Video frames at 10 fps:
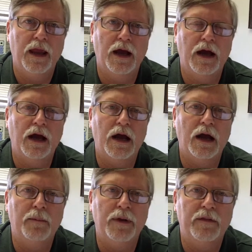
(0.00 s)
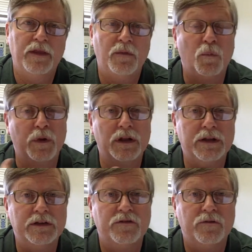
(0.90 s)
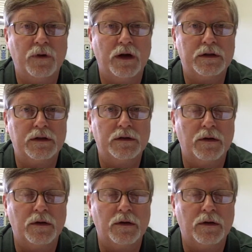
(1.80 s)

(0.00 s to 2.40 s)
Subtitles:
And then we'll instruct,